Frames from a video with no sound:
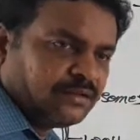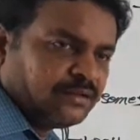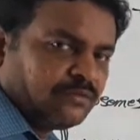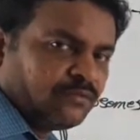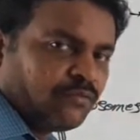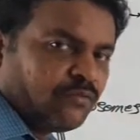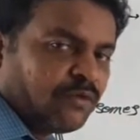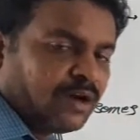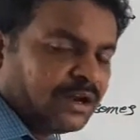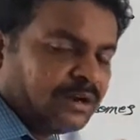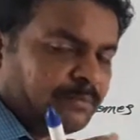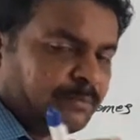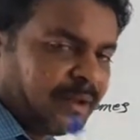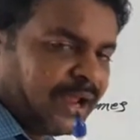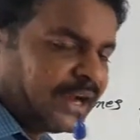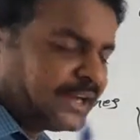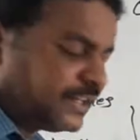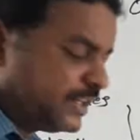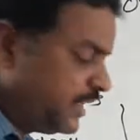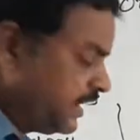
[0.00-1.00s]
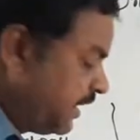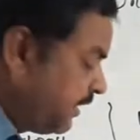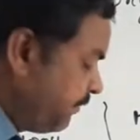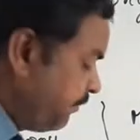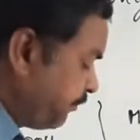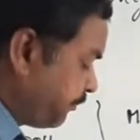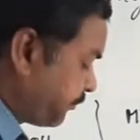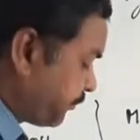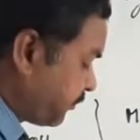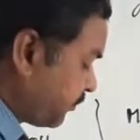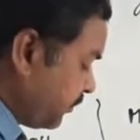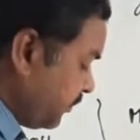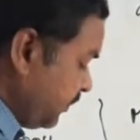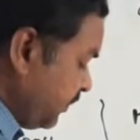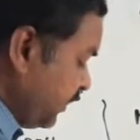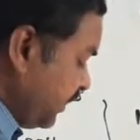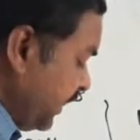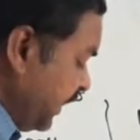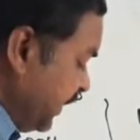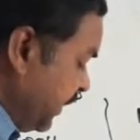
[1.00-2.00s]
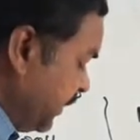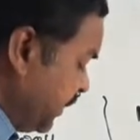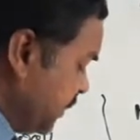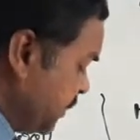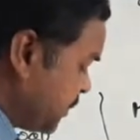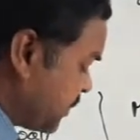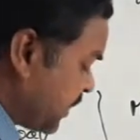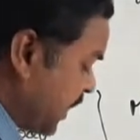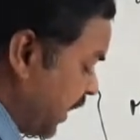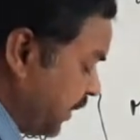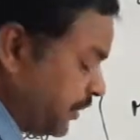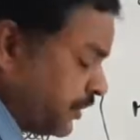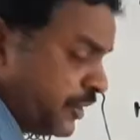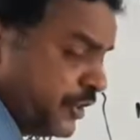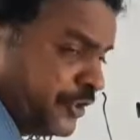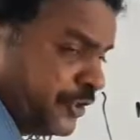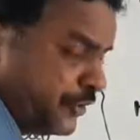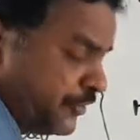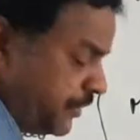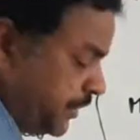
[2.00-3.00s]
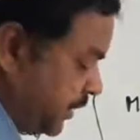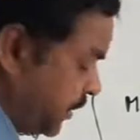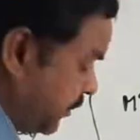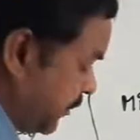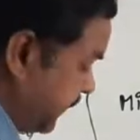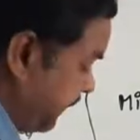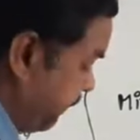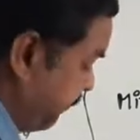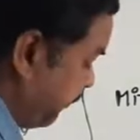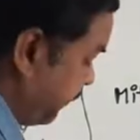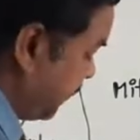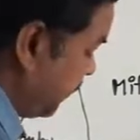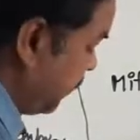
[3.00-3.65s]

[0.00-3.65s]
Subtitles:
one bacterium it is continued